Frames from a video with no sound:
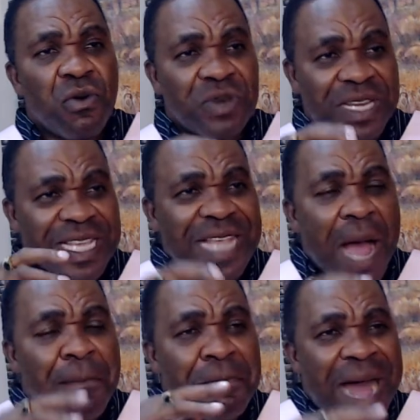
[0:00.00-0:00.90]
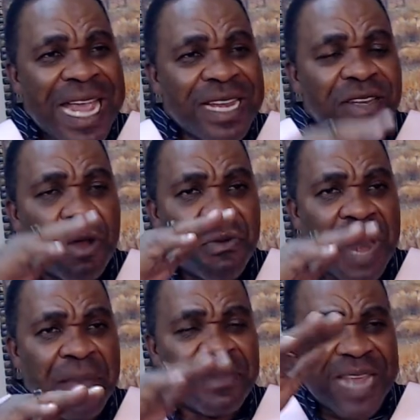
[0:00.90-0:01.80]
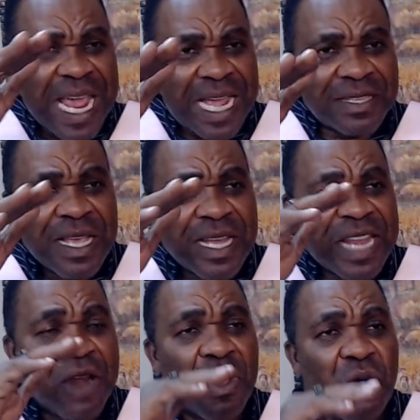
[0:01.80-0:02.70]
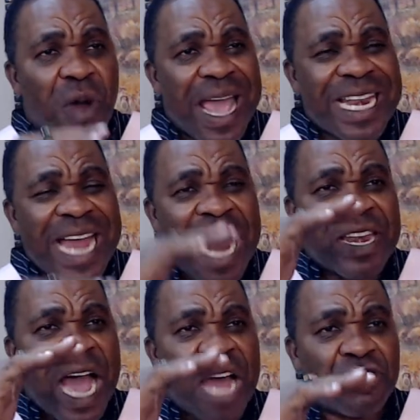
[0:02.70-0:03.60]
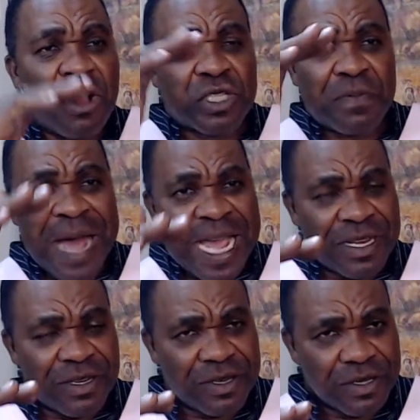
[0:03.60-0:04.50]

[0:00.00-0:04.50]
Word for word: these are mind realm things. They require an adult mind.